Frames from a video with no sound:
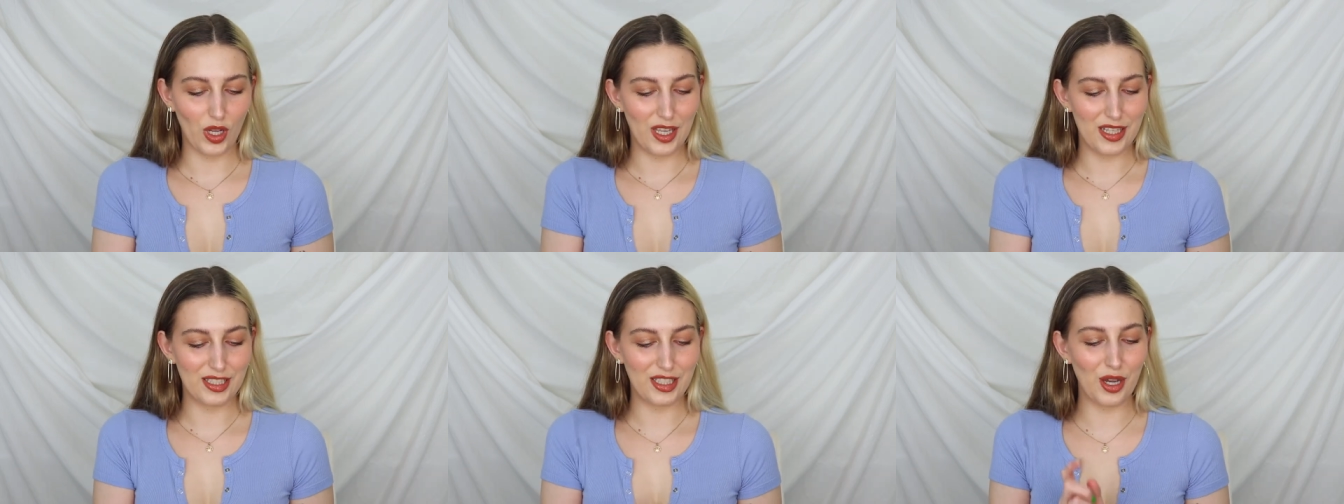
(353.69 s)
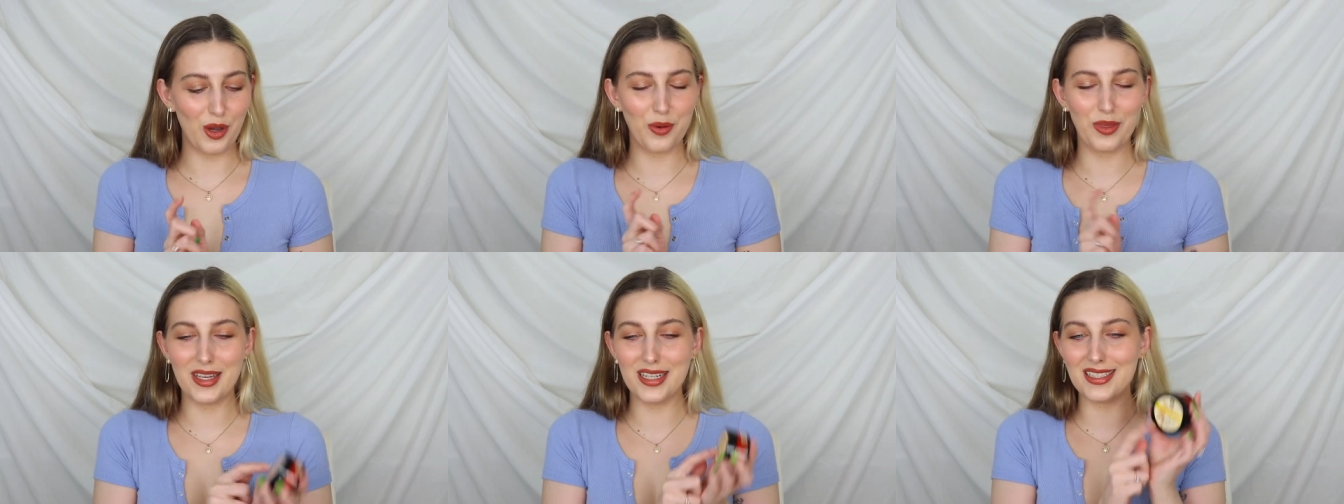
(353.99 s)

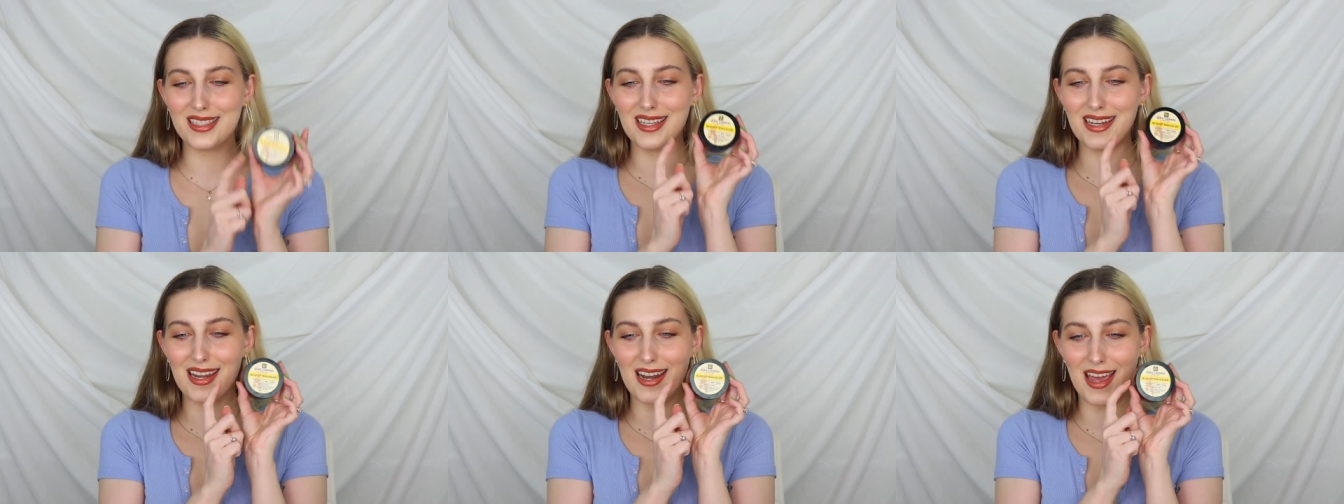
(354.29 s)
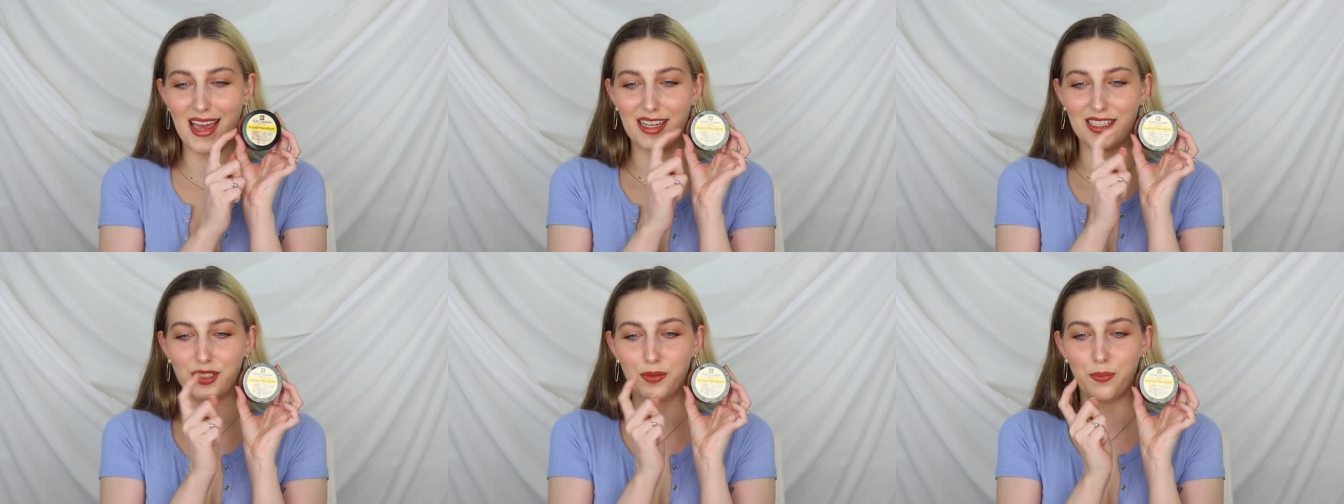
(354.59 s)
So this
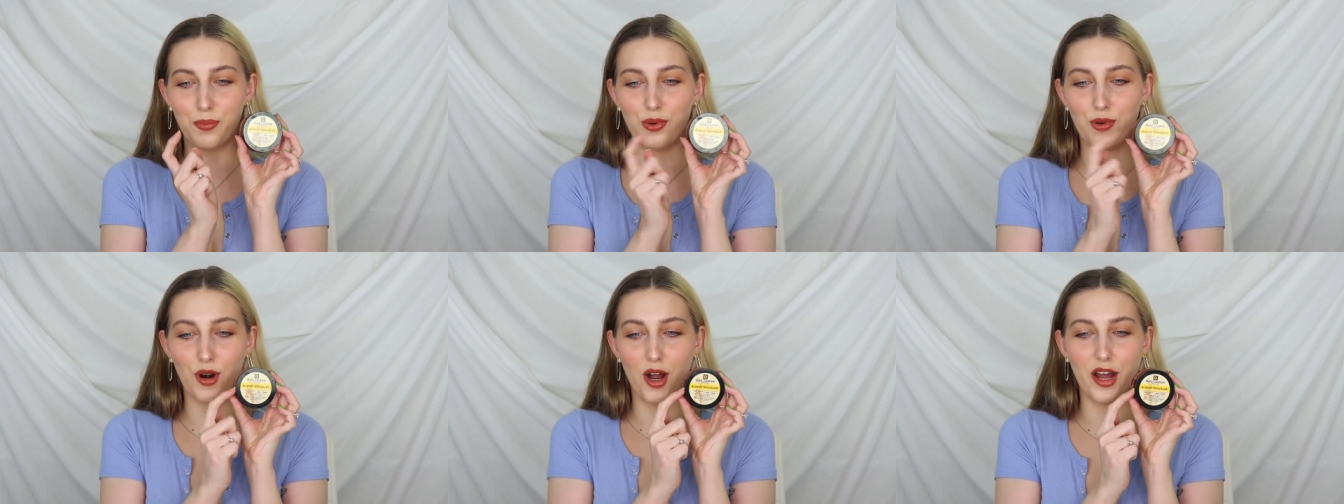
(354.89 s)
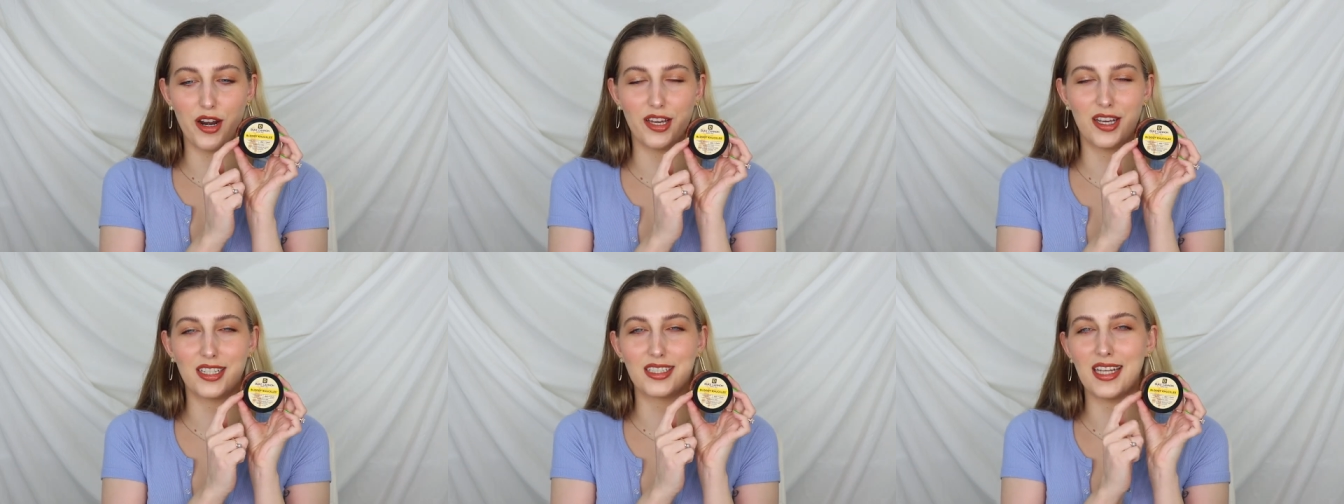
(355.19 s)
next
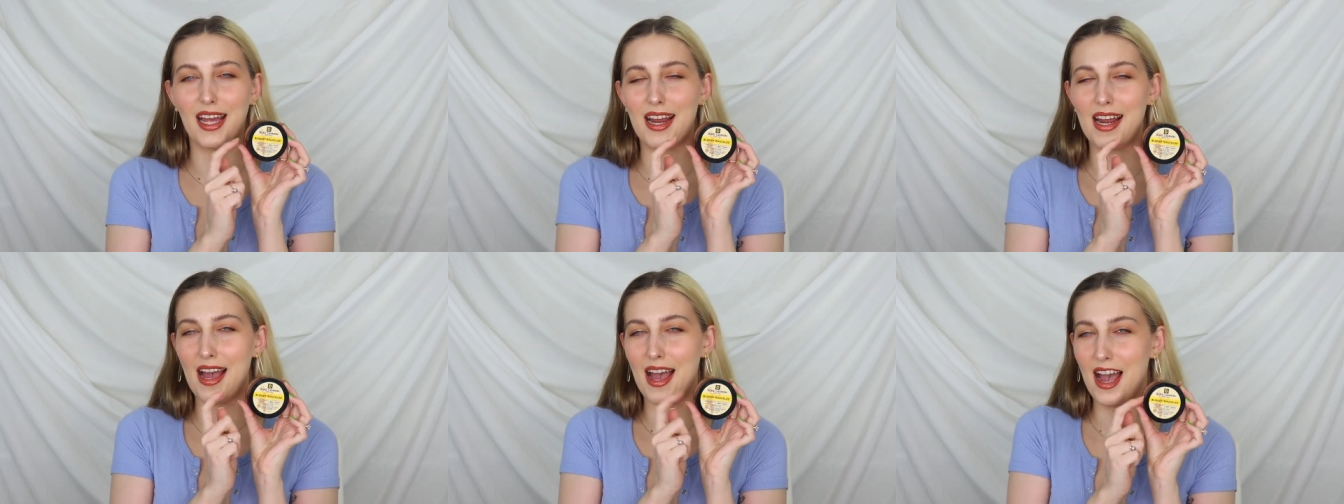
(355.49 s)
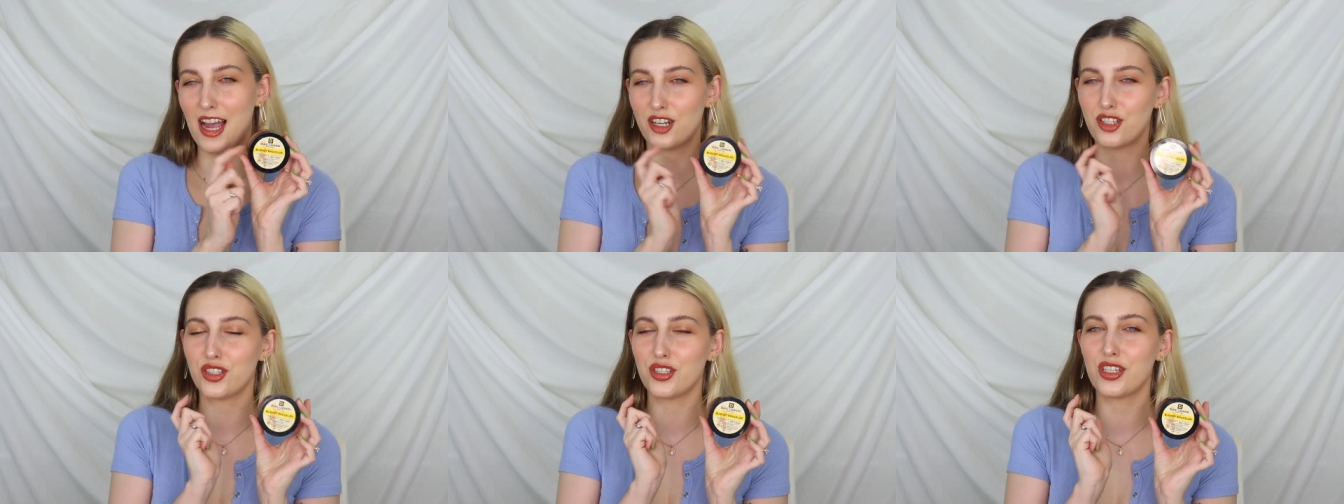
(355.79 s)
product, I
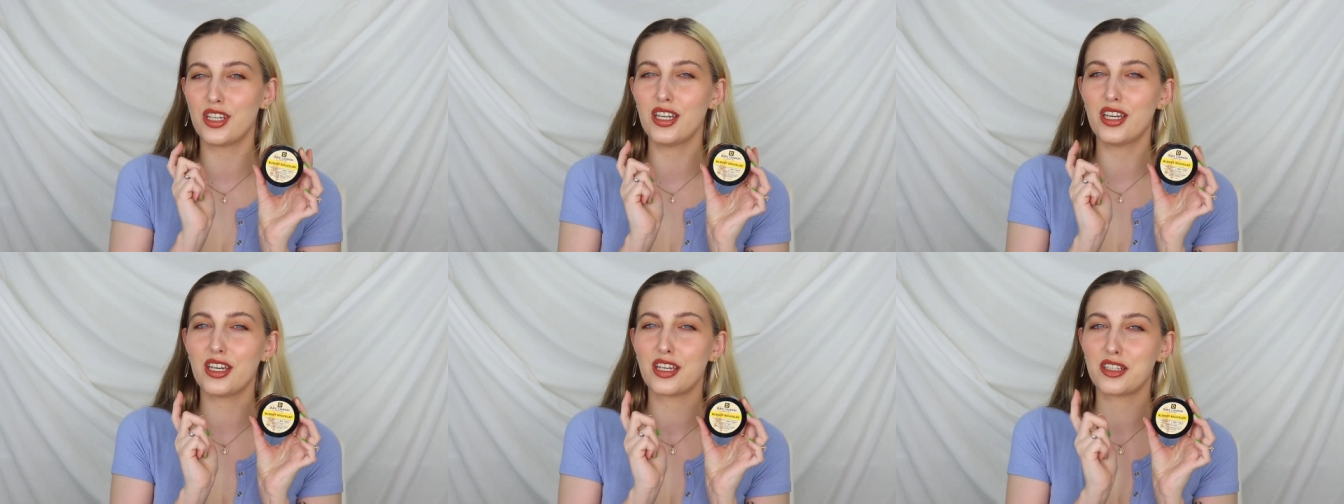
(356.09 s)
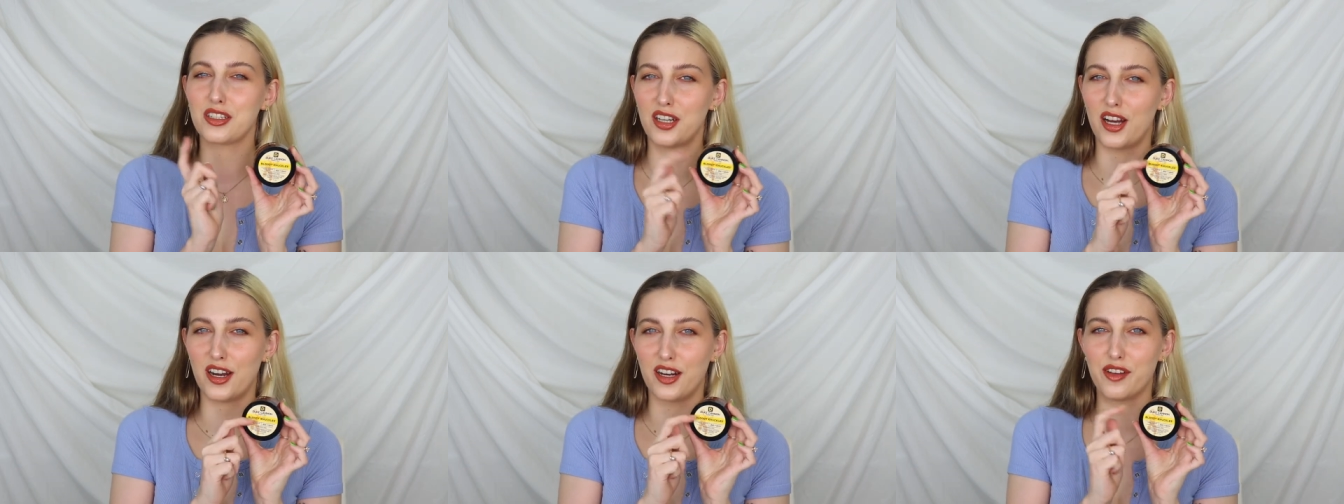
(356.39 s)
actually
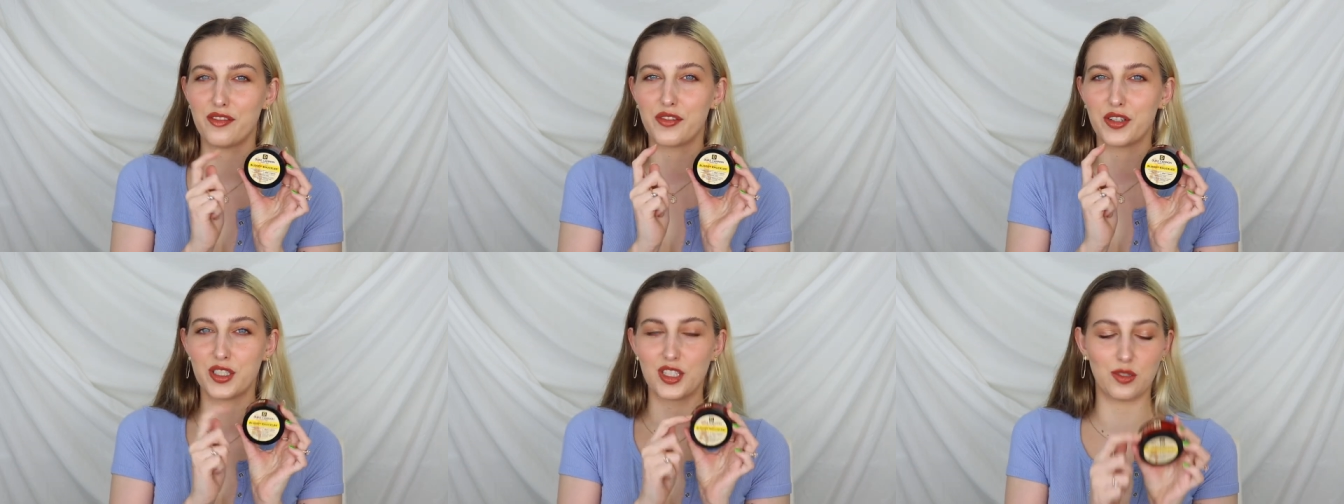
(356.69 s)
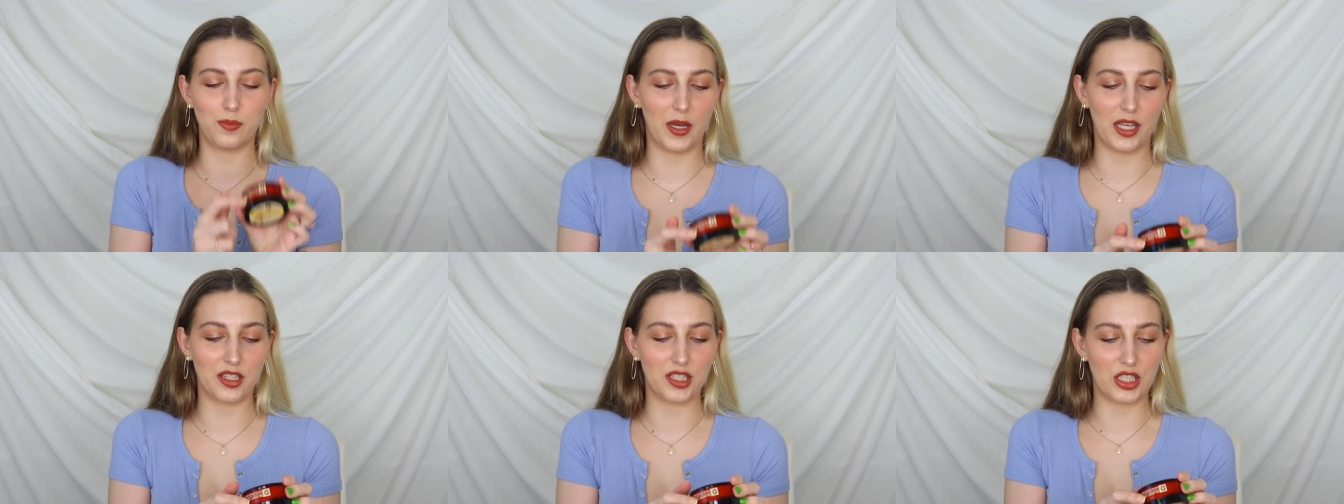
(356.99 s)
got it for
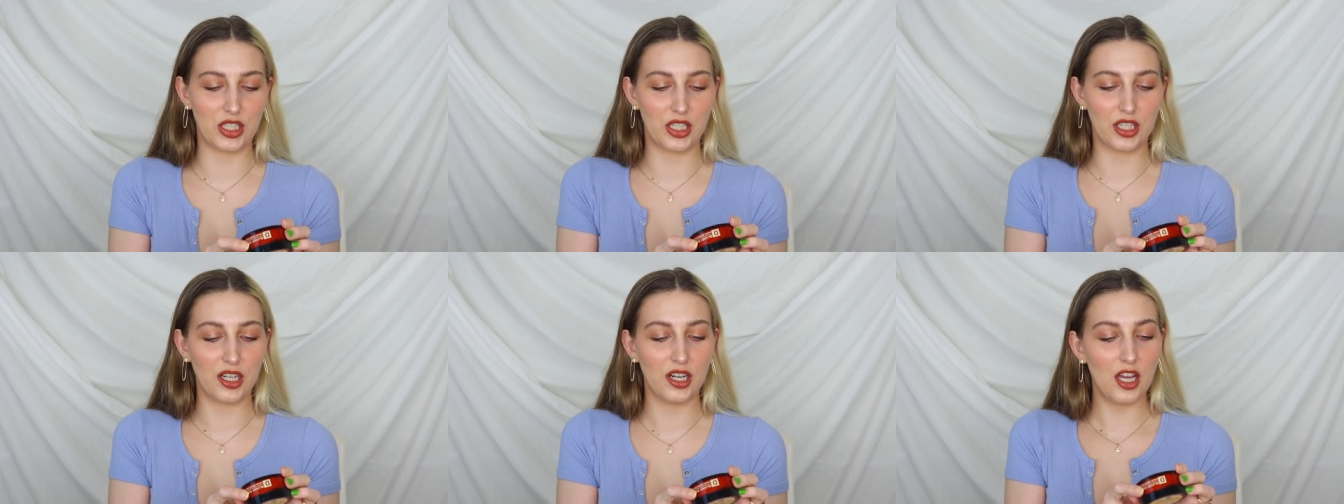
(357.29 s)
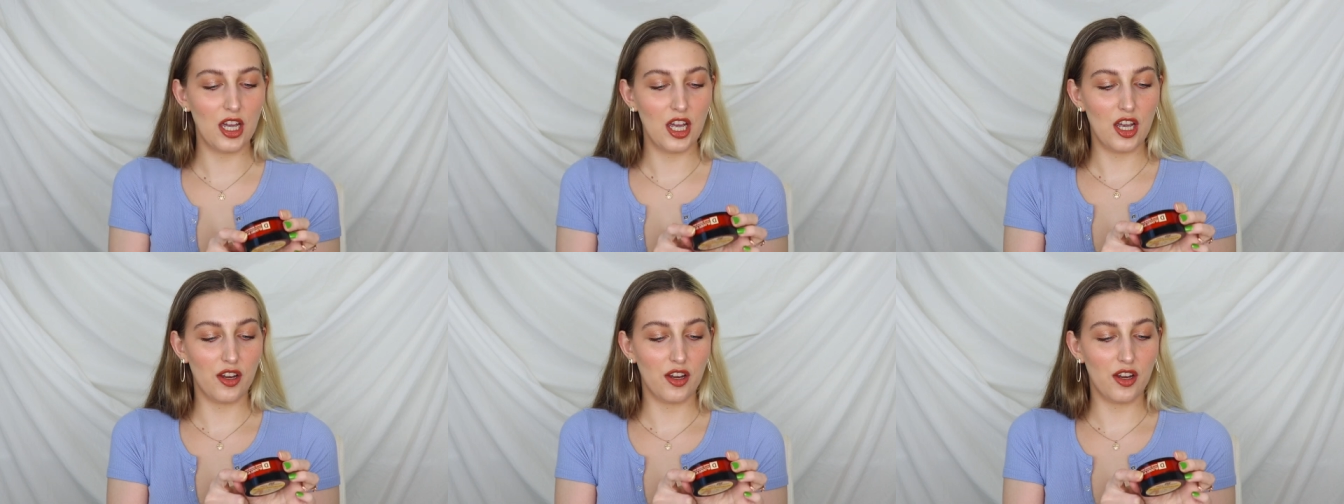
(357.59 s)
Spencer